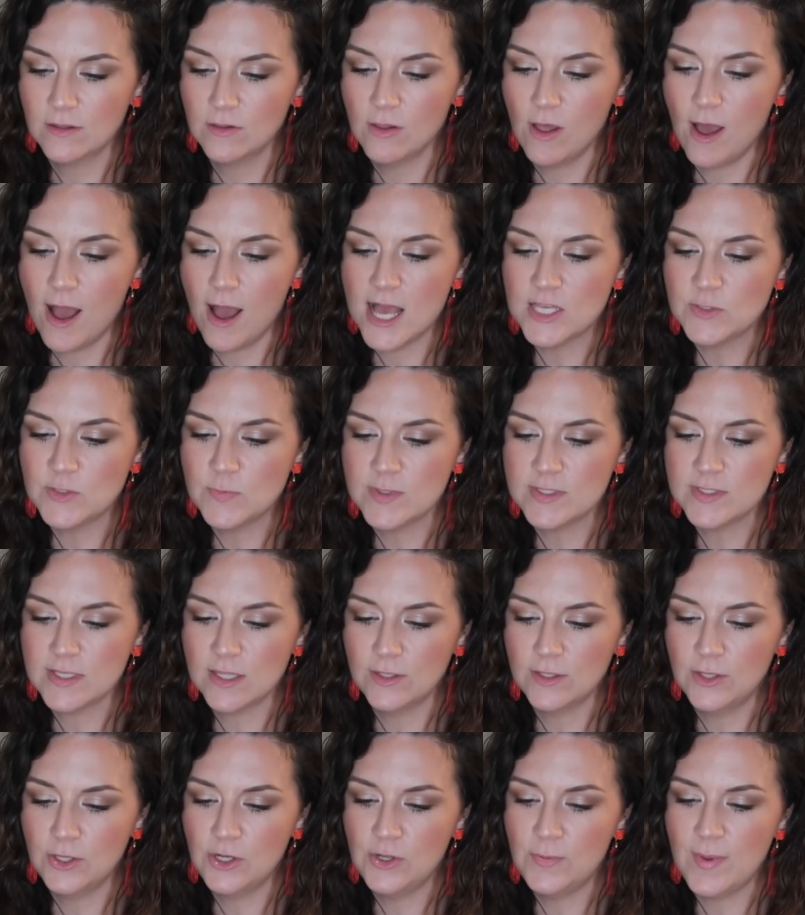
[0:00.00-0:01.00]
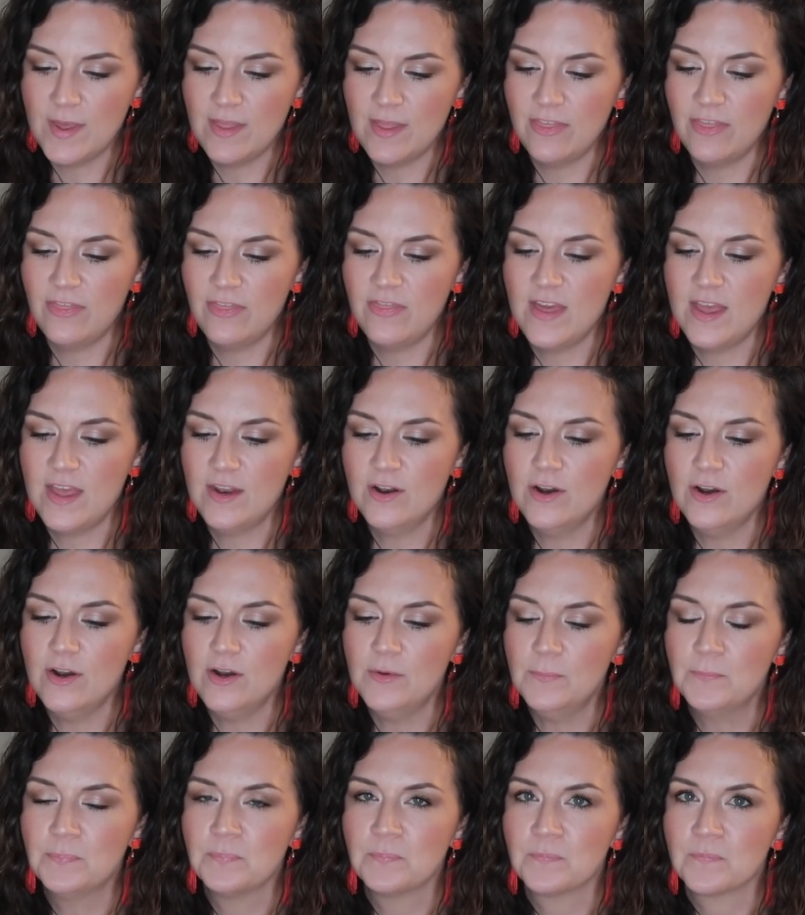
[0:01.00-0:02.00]
gloss was a little bit
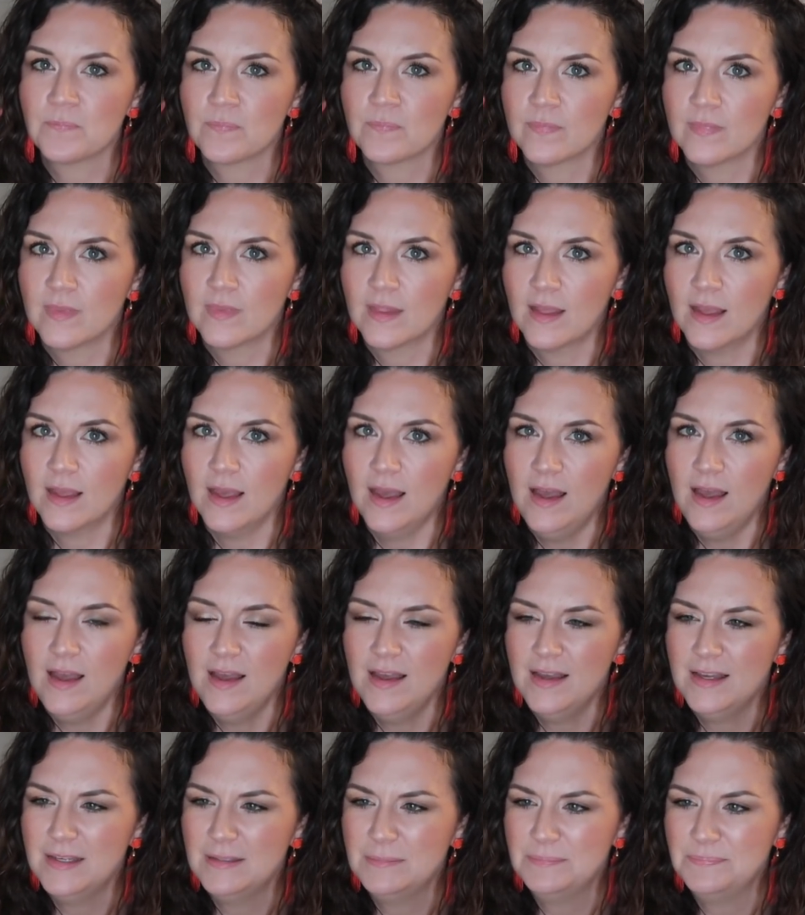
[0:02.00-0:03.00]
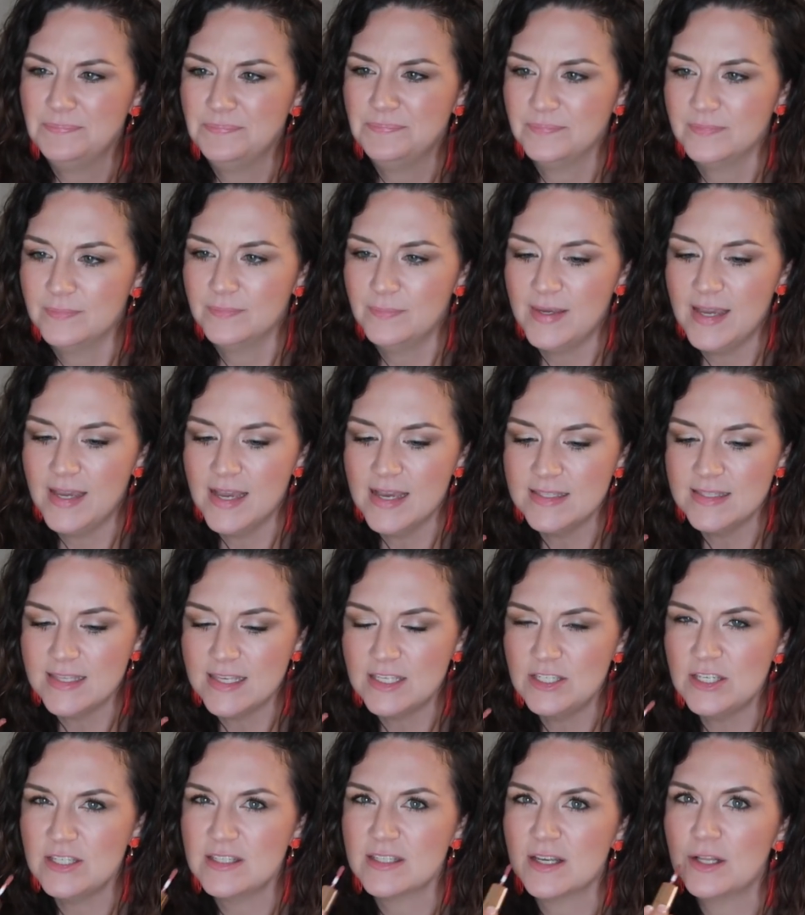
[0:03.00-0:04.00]
thinner, because
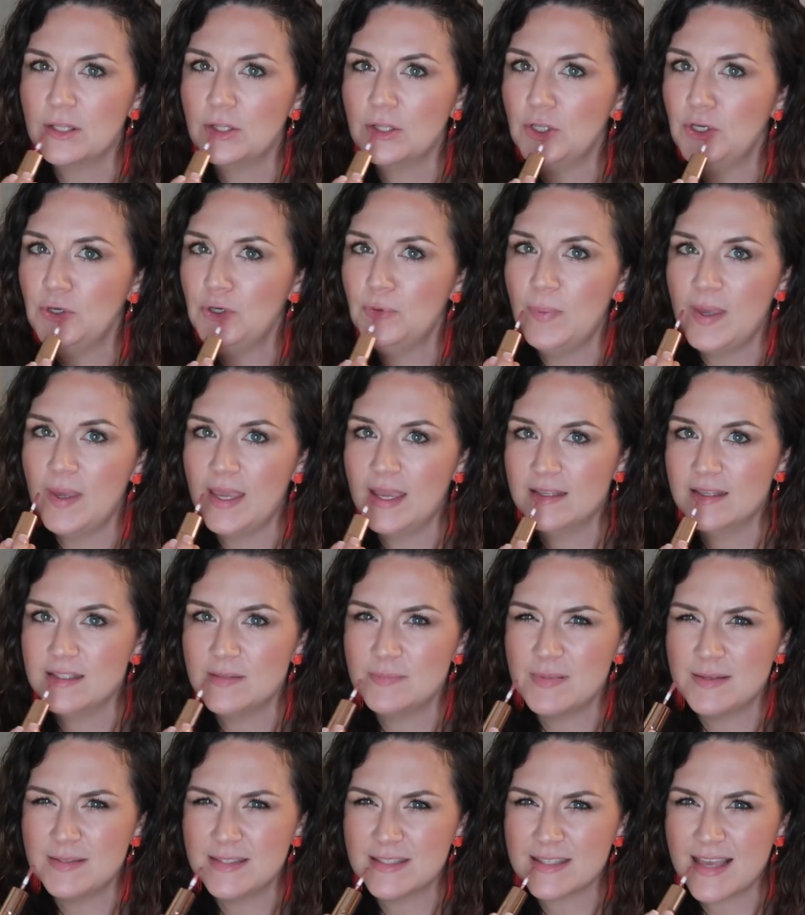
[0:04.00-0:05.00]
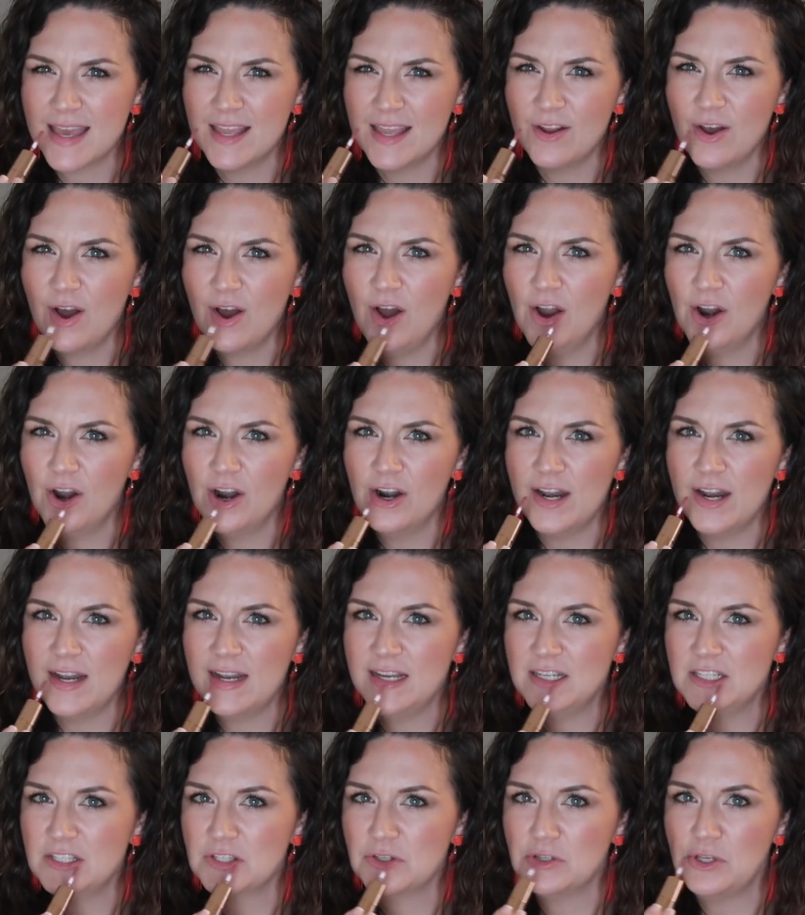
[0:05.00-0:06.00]
it's just gloopy, and sometimes it's kind of hard
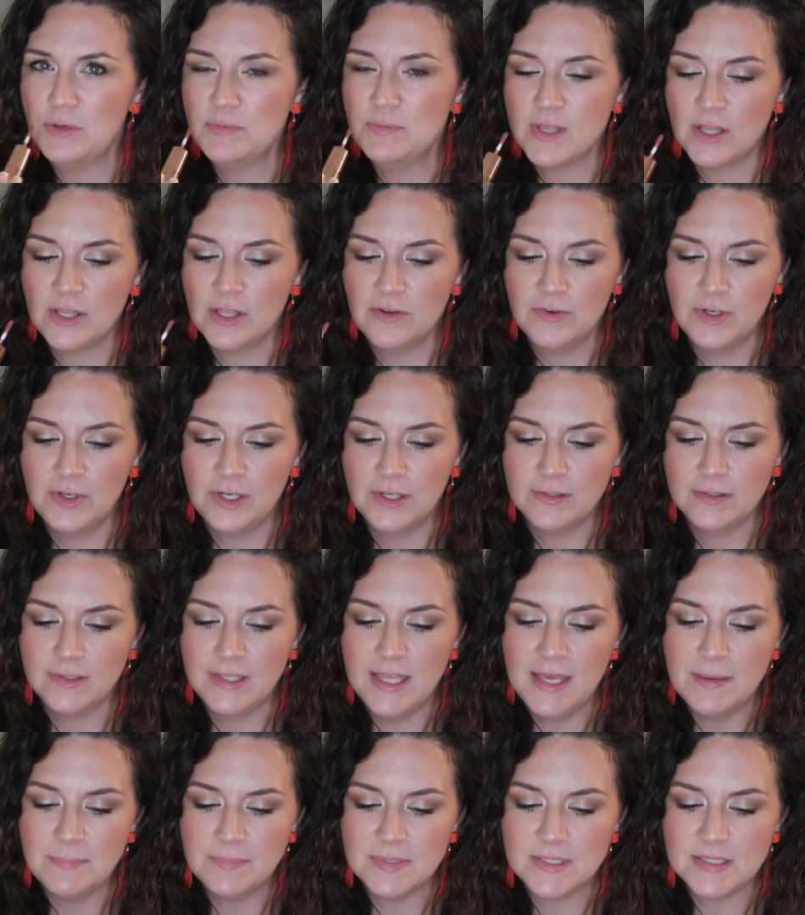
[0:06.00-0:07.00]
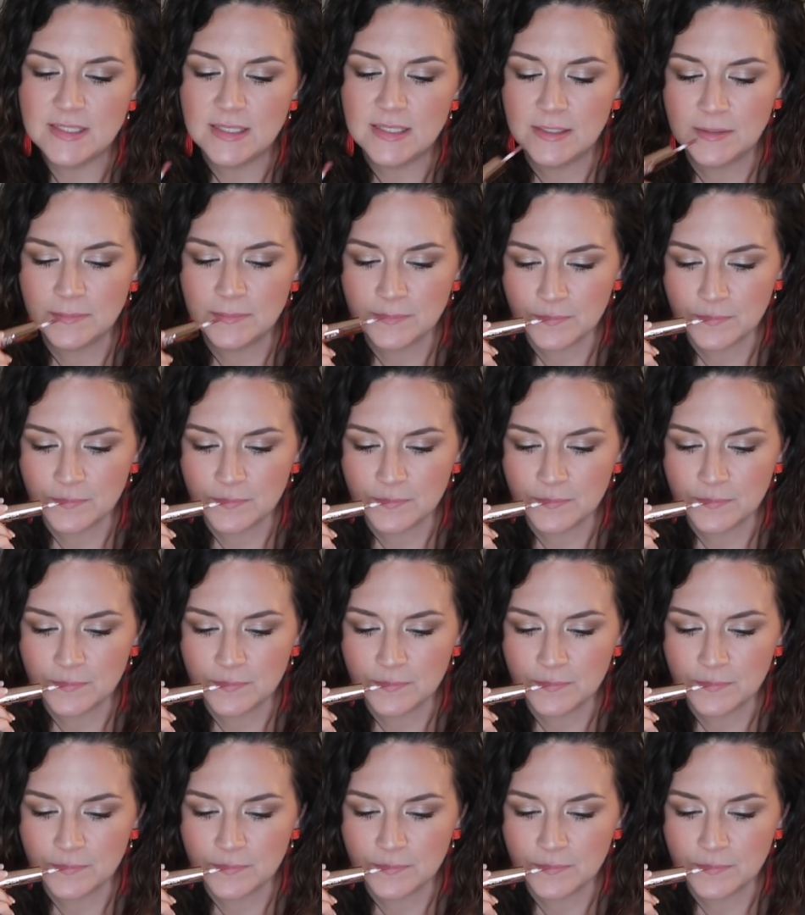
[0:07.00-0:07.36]
and it just gloops all over your lips.